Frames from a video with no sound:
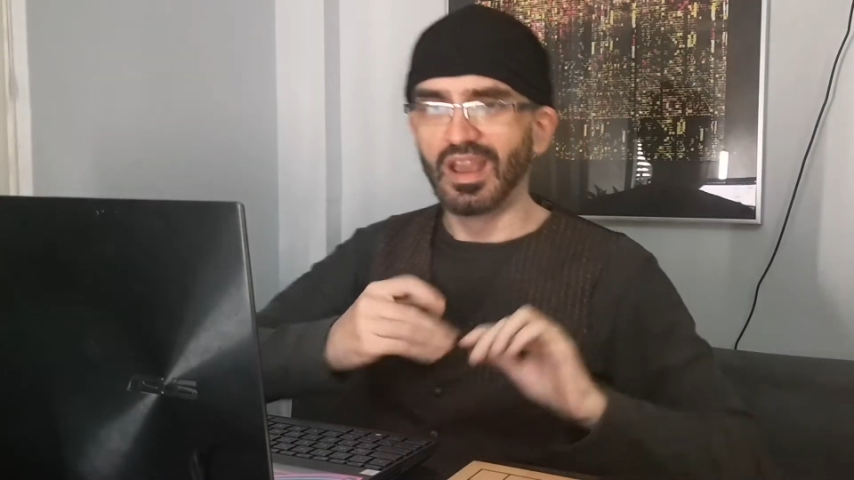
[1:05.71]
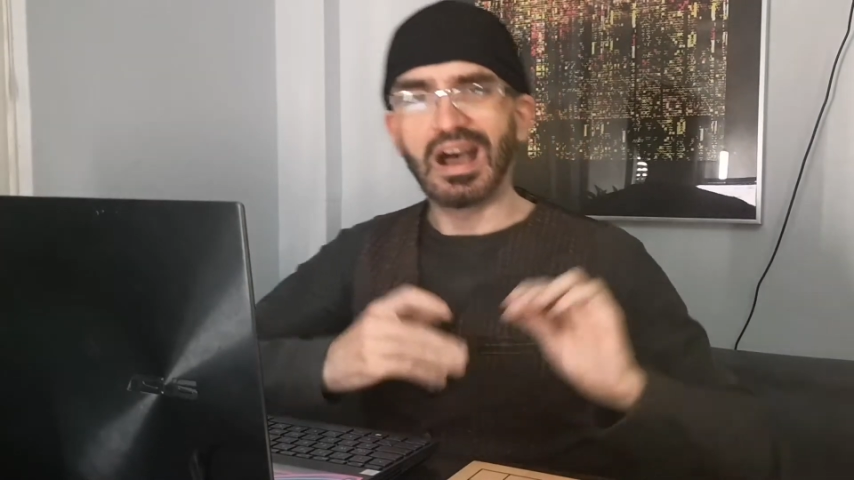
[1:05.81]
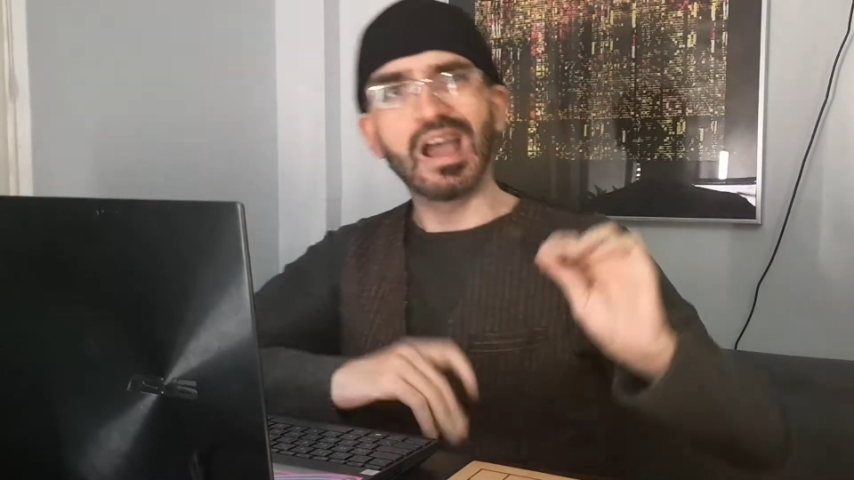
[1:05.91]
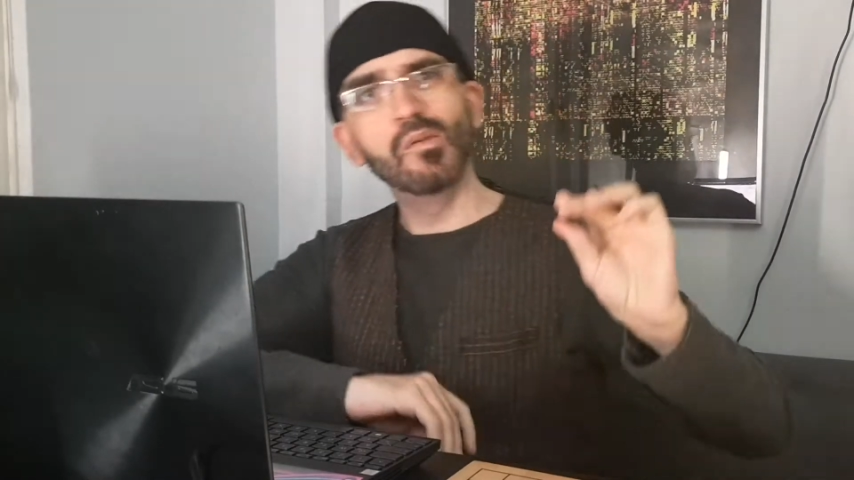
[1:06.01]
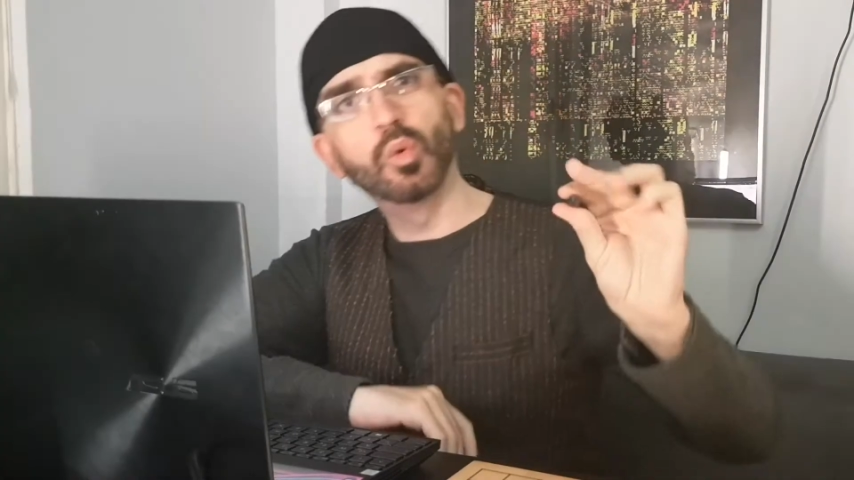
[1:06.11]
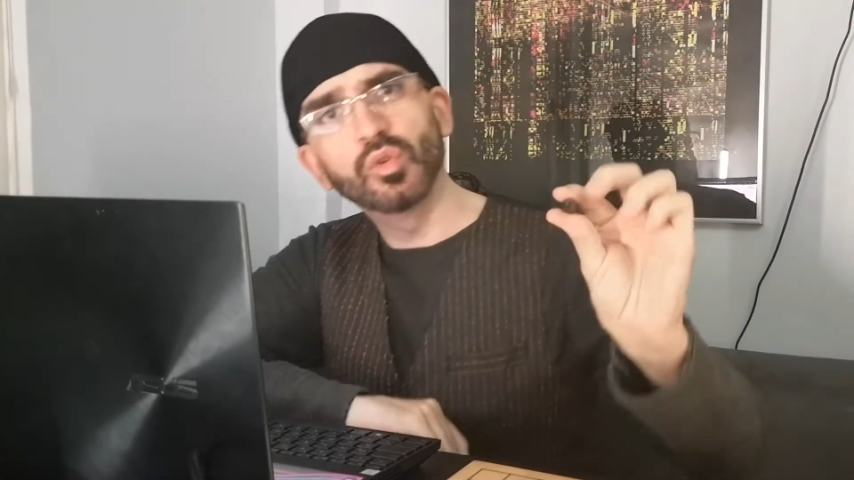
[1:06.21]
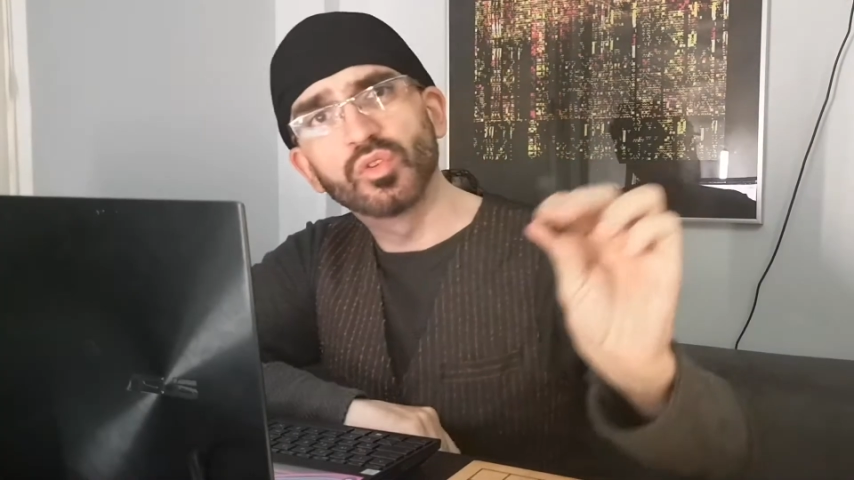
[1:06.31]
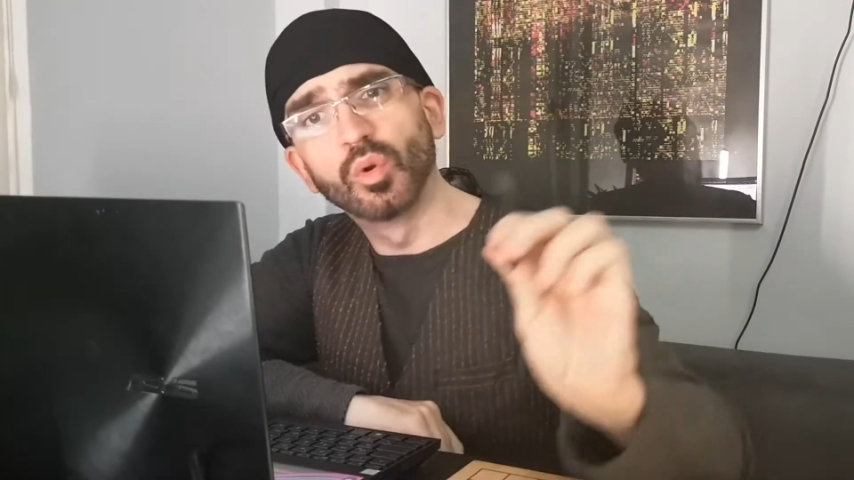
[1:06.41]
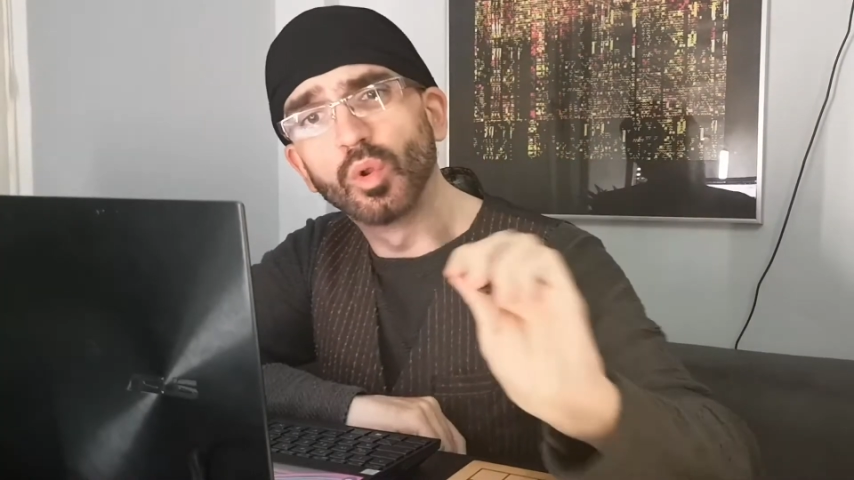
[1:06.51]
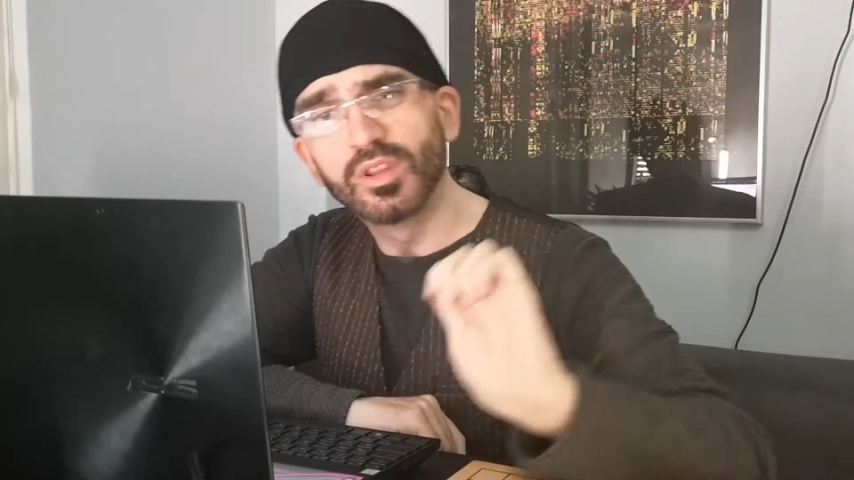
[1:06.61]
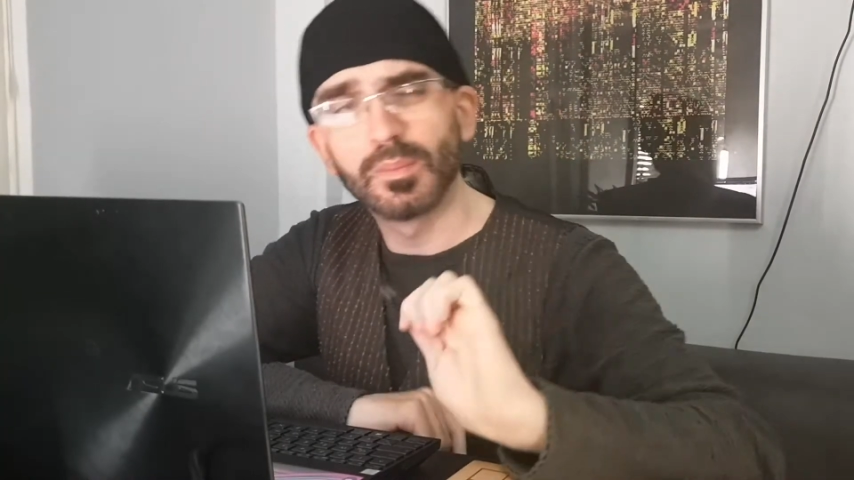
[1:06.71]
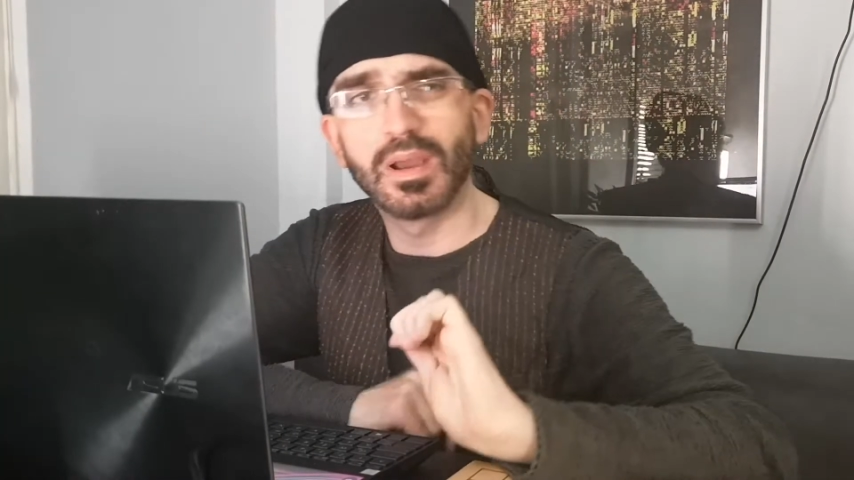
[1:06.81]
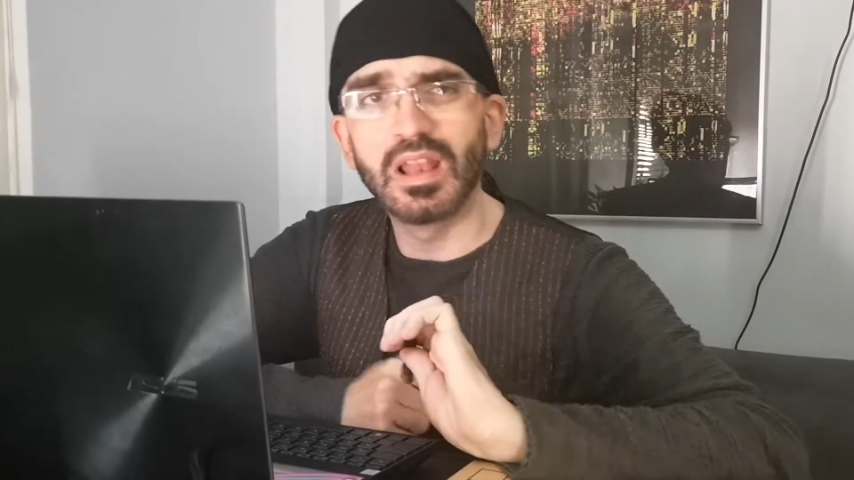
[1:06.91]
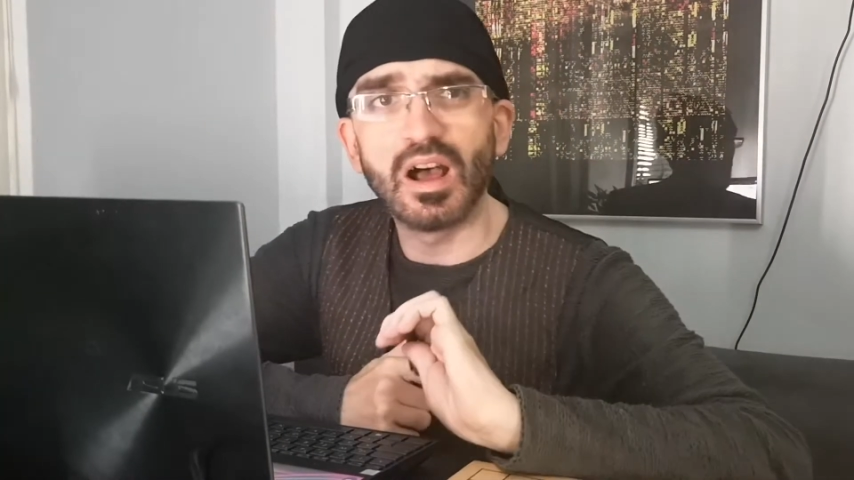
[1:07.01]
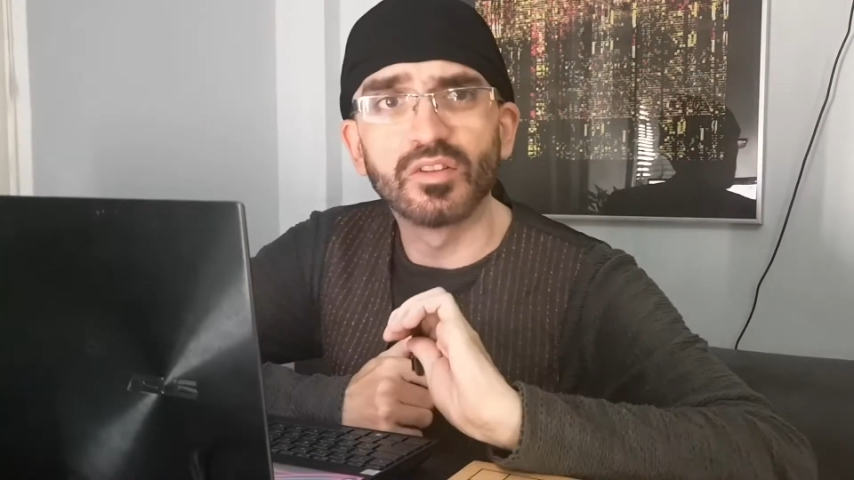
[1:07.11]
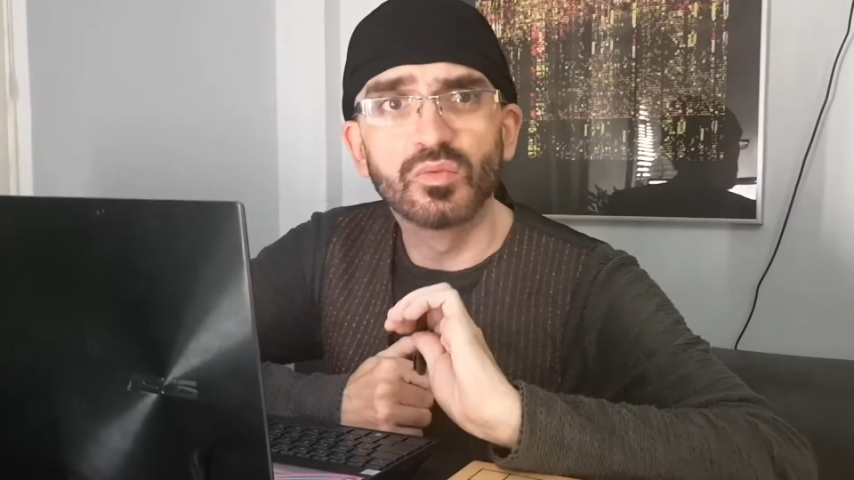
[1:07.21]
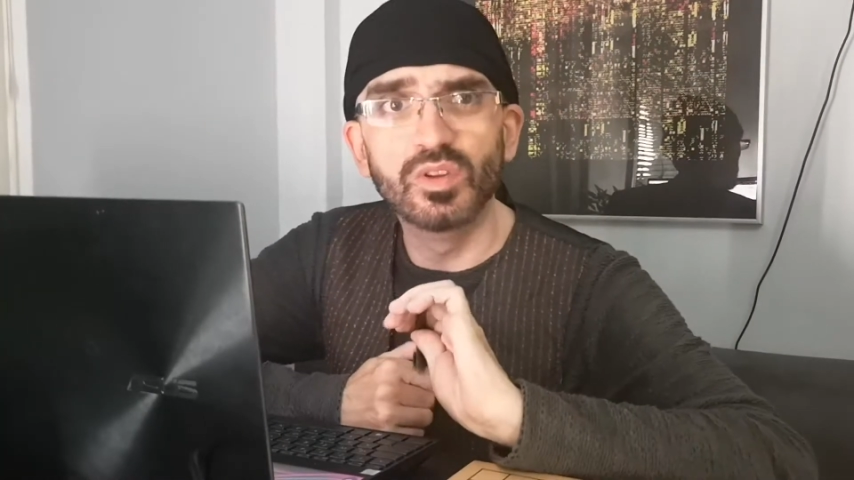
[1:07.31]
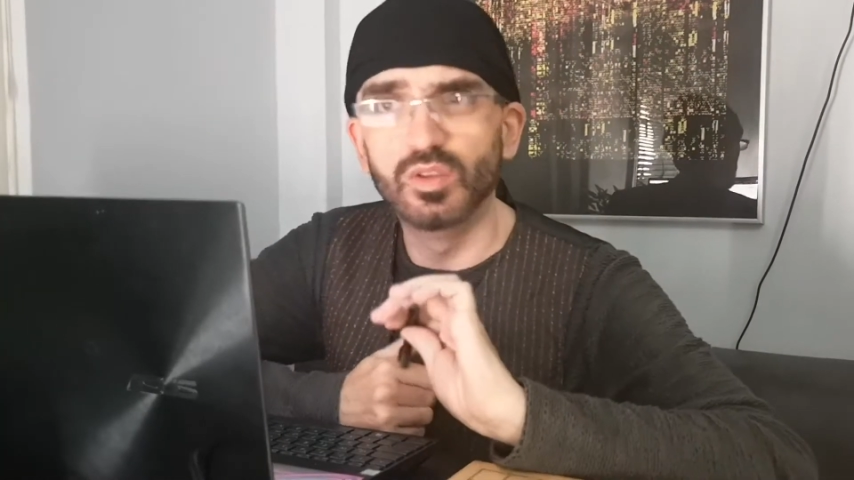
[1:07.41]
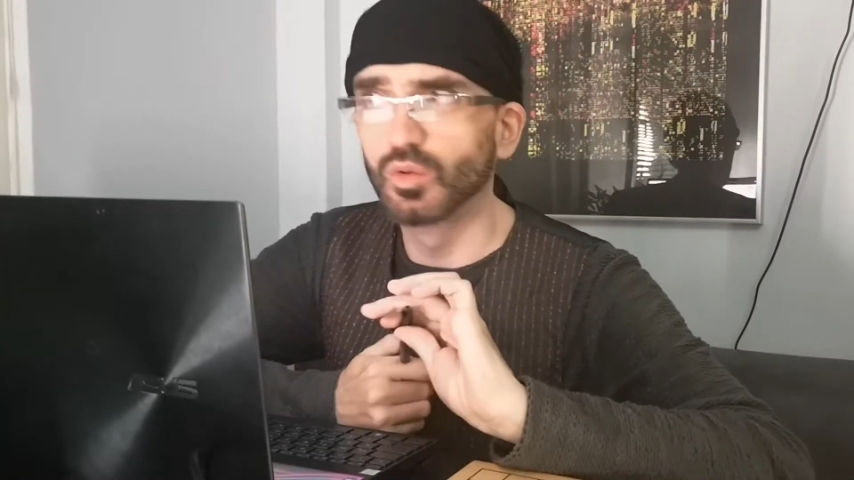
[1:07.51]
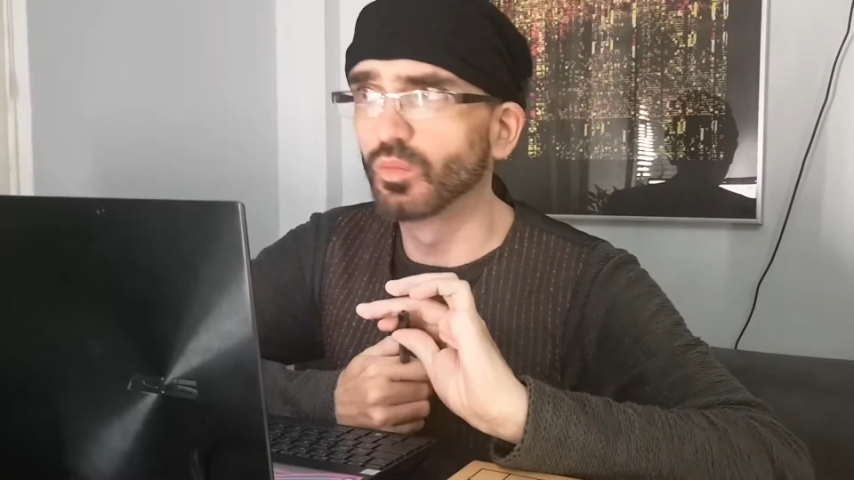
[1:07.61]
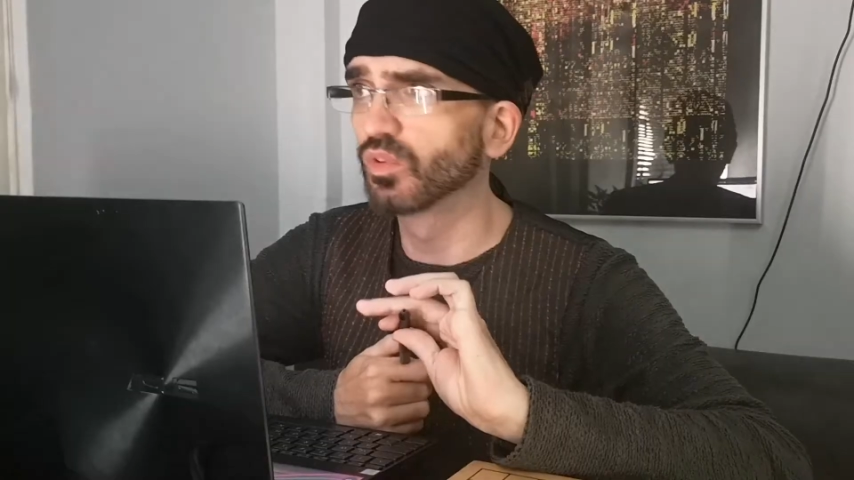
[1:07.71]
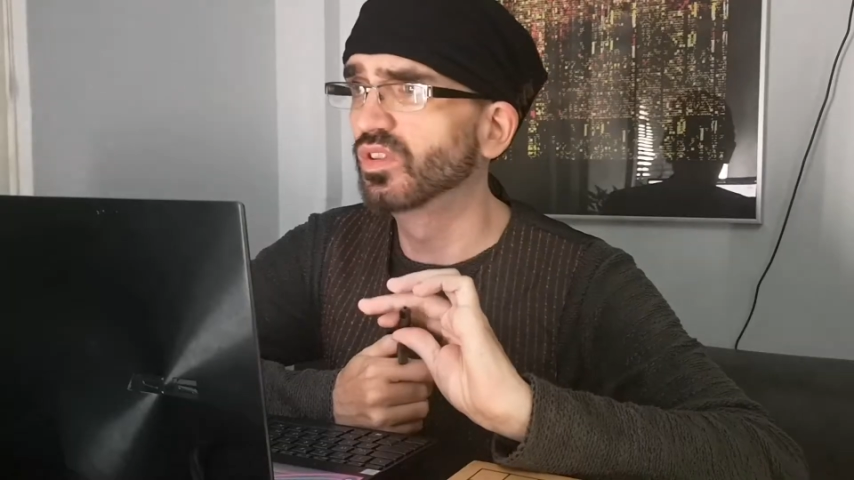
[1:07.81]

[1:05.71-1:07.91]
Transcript: I was told that my last video